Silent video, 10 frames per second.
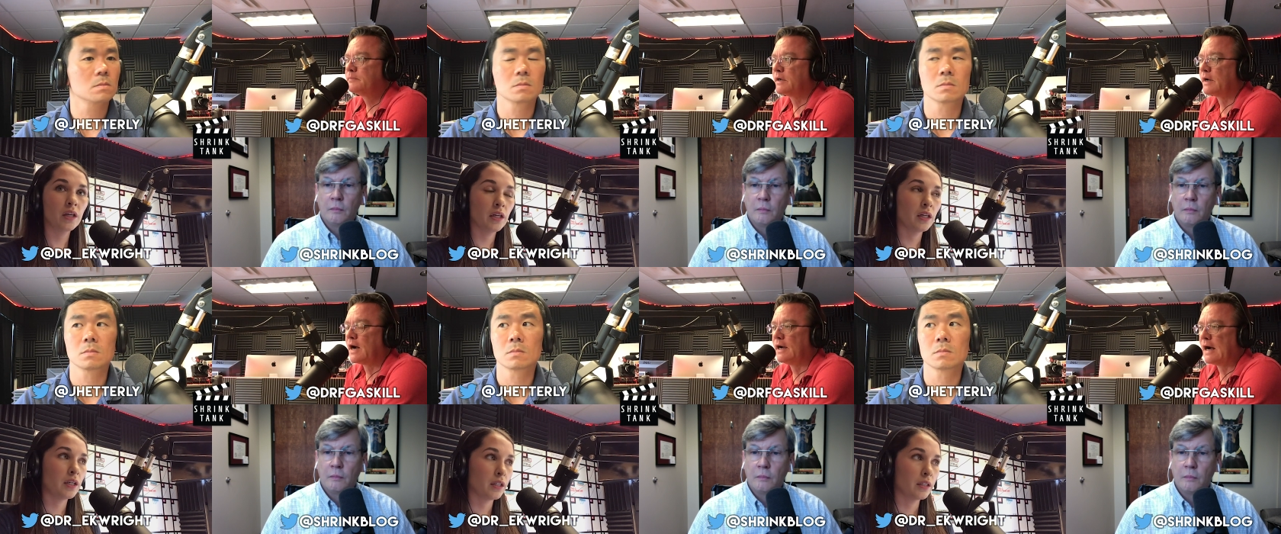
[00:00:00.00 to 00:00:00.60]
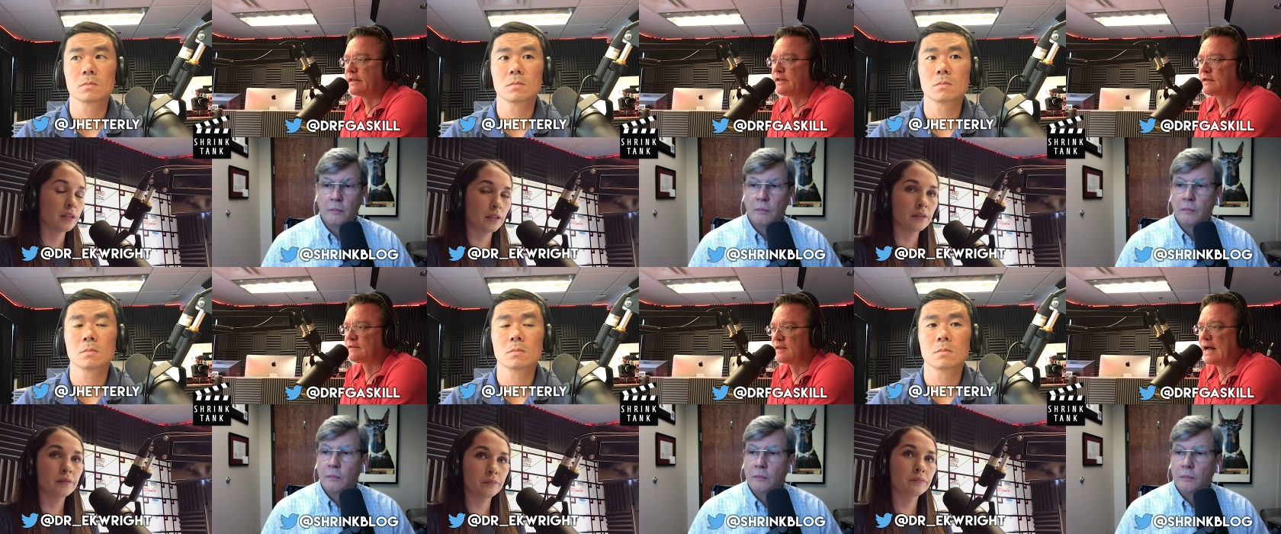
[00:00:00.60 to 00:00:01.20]
Speaker 1: But I
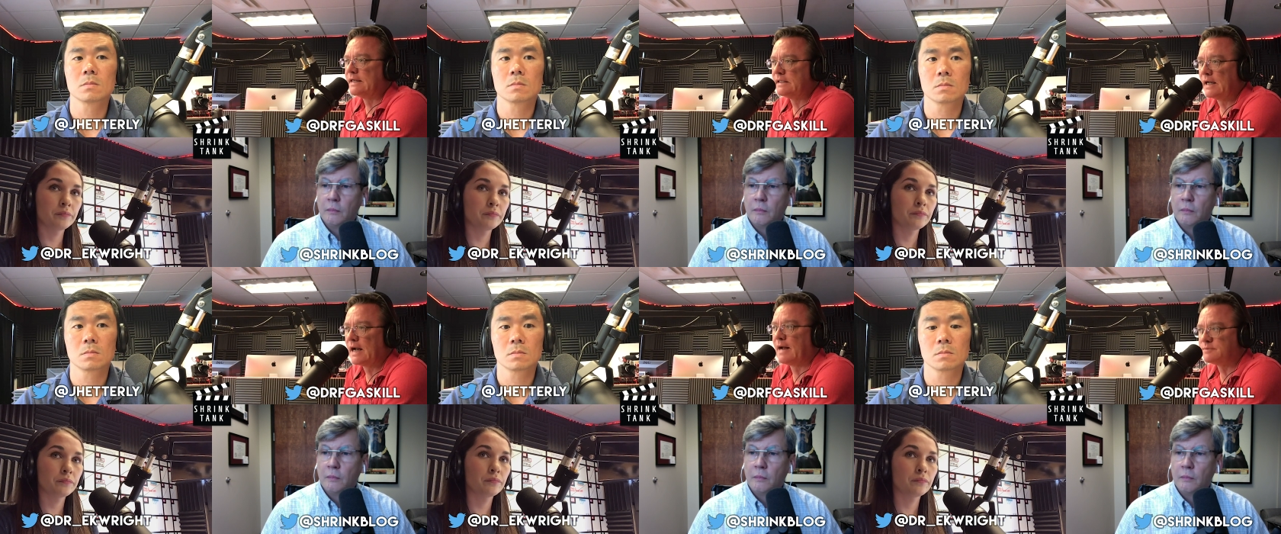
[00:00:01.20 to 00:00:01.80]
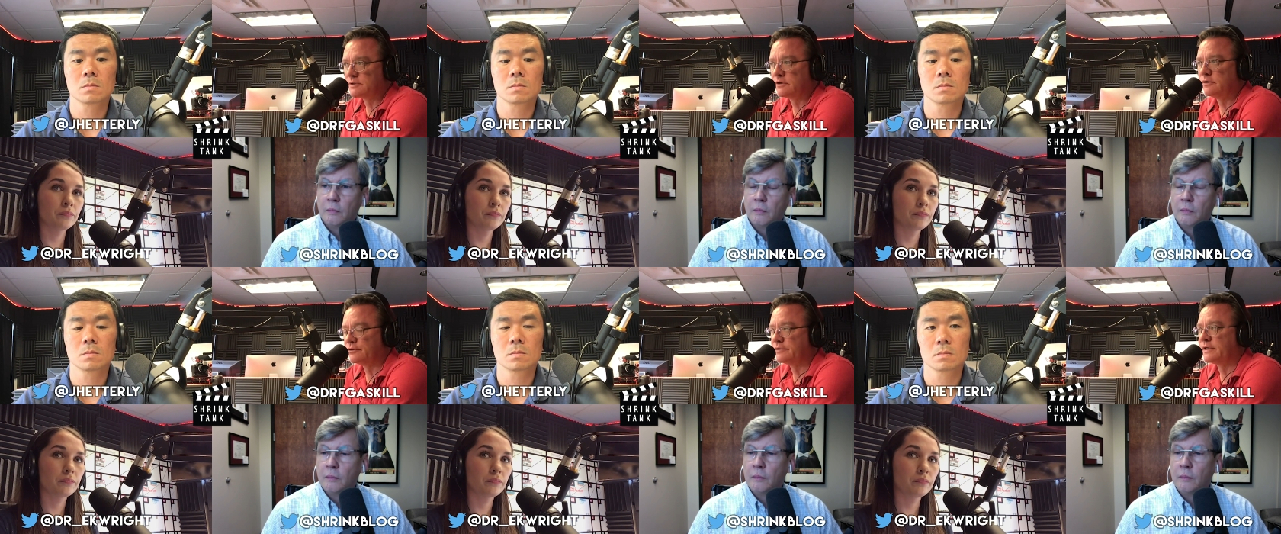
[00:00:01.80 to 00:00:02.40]
think that
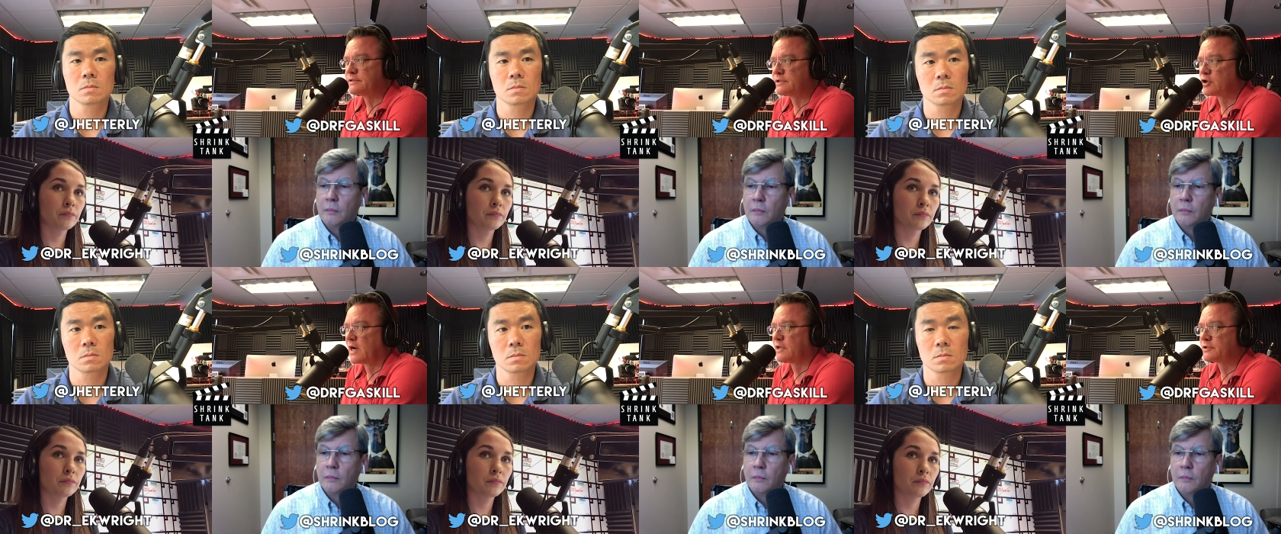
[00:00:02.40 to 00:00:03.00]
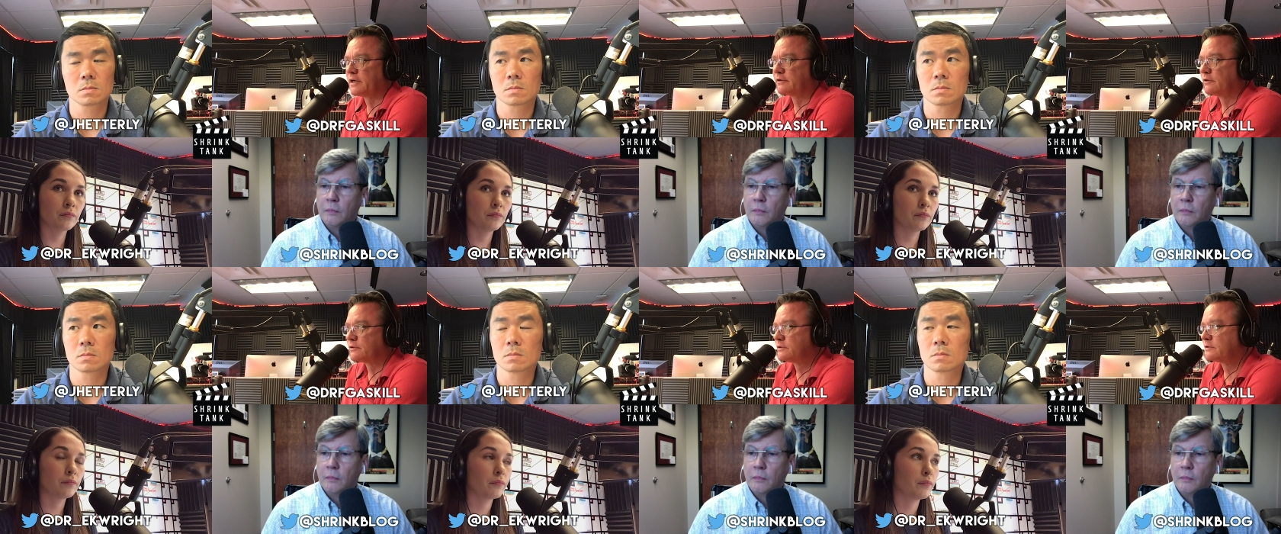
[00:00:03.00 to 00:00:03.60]
absolutely is a trash
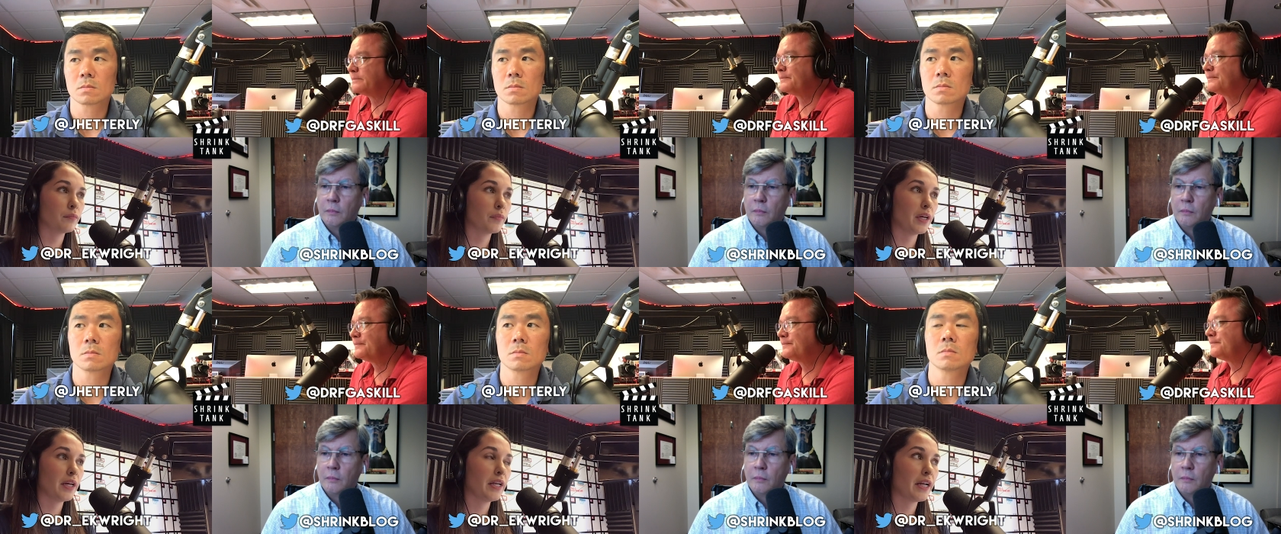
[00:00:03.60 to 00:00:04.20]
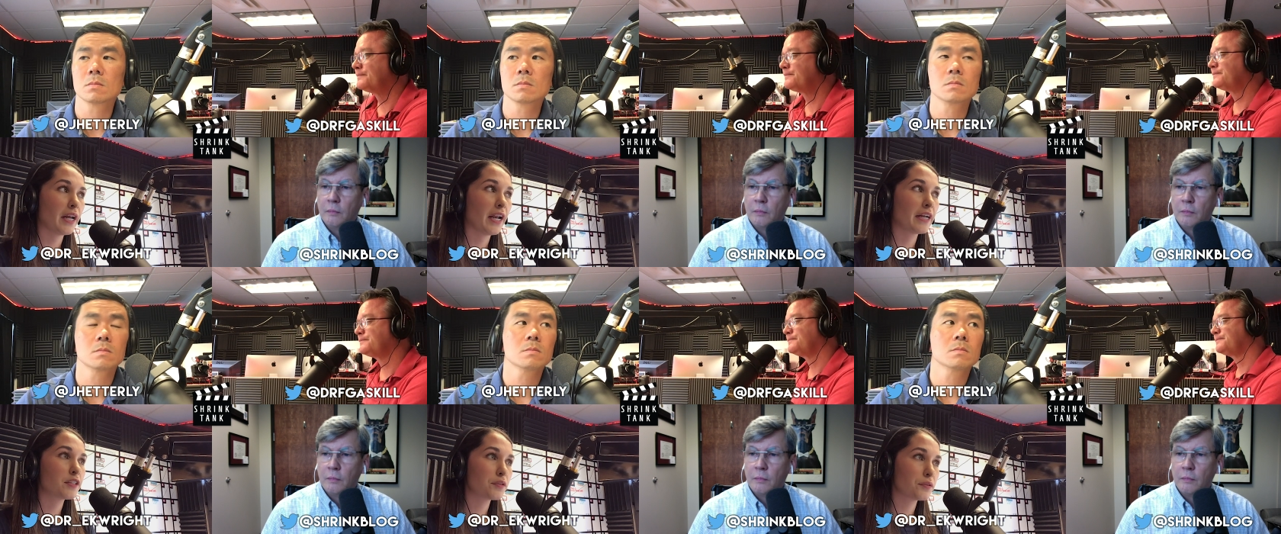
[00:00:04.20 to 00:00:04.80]
diagnosis.
Speaker 2: And
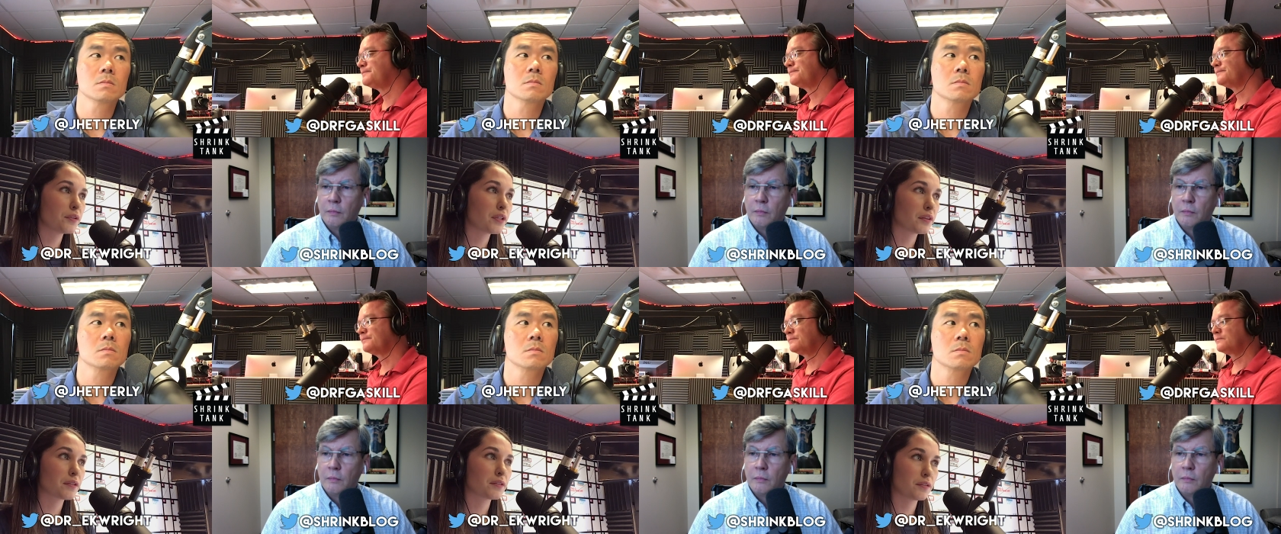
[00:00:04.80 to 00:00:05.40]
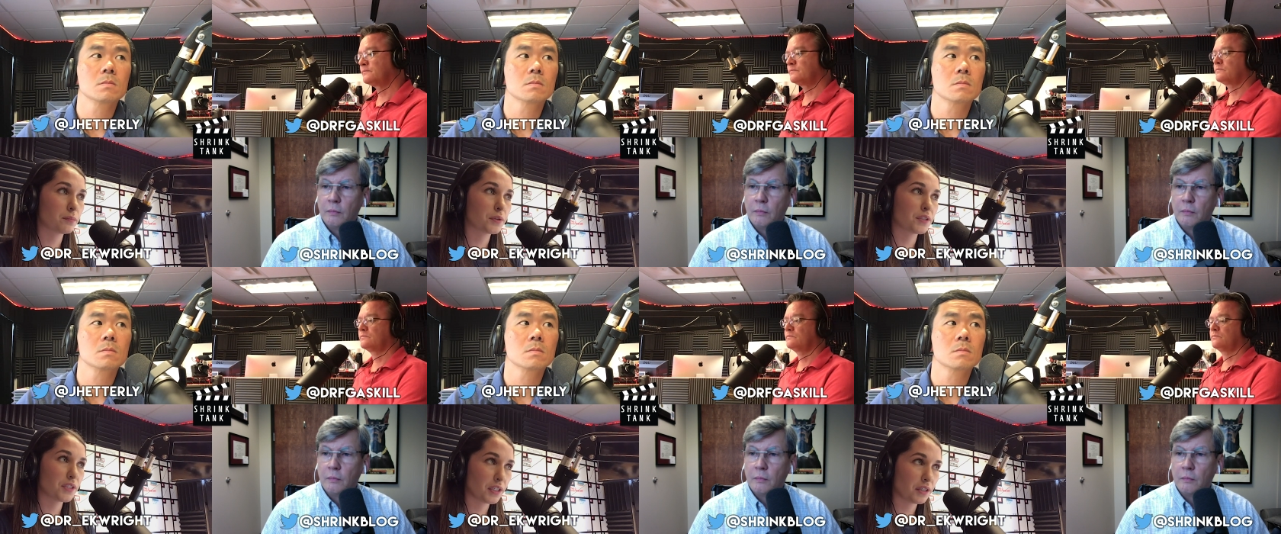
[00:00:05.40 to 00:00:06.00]
I do think this
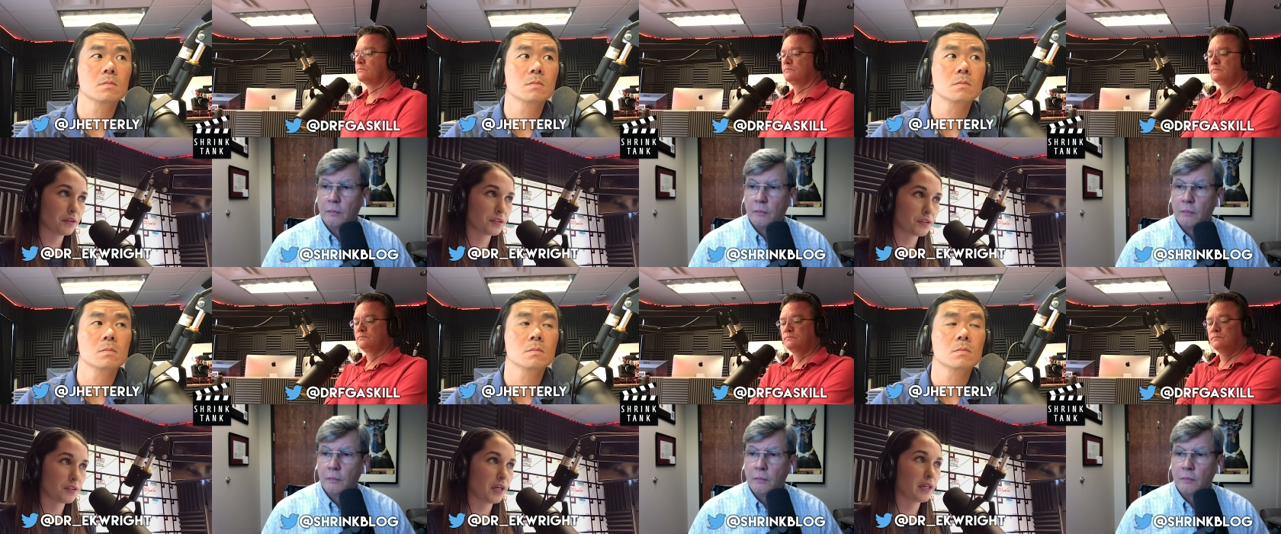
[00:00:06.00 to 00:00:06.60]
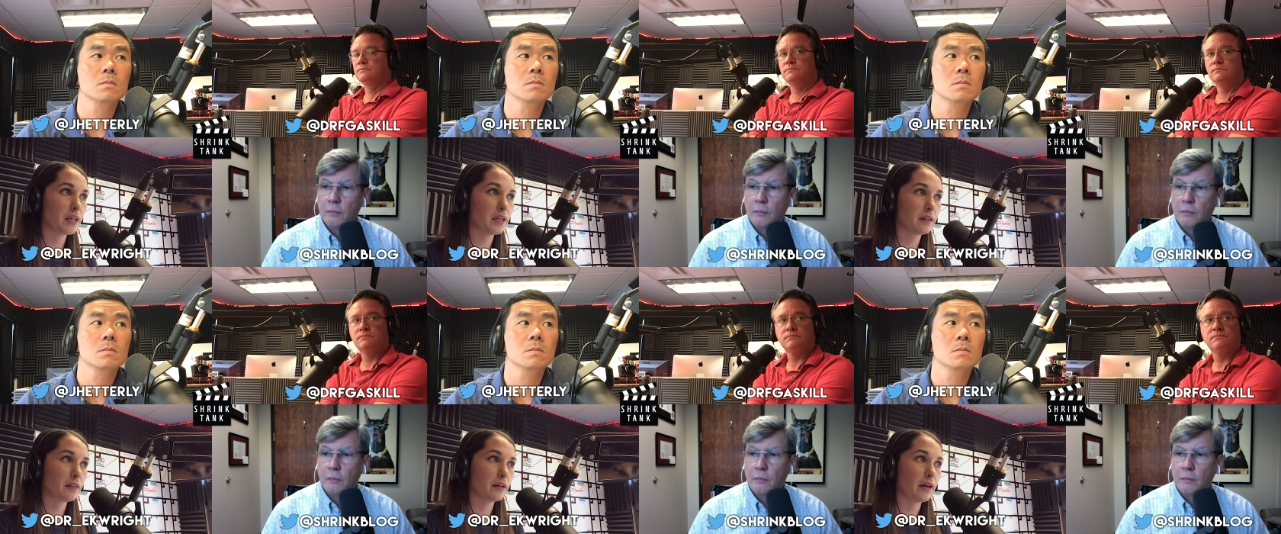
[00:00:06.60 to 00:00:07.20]
particular
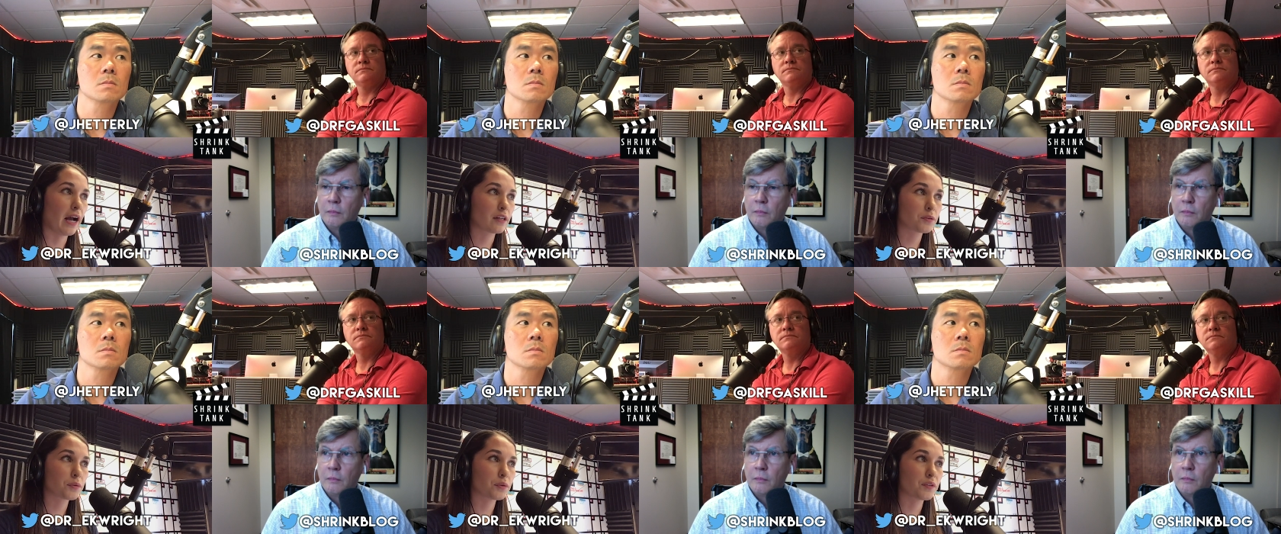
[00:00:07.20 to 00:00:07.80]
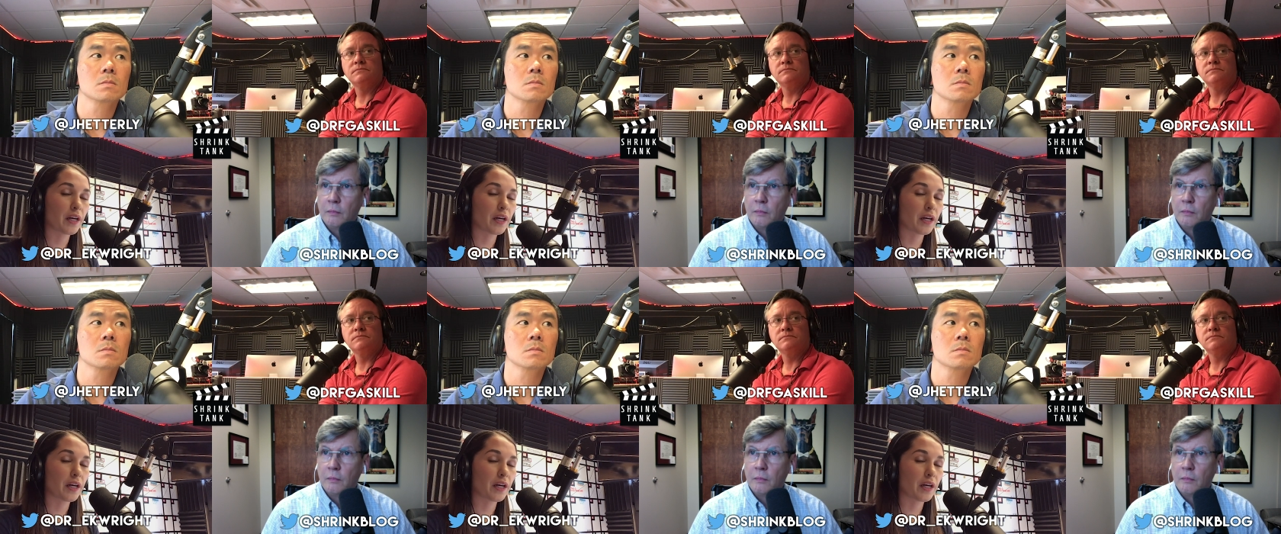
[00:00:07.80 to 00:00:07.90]
study, the actual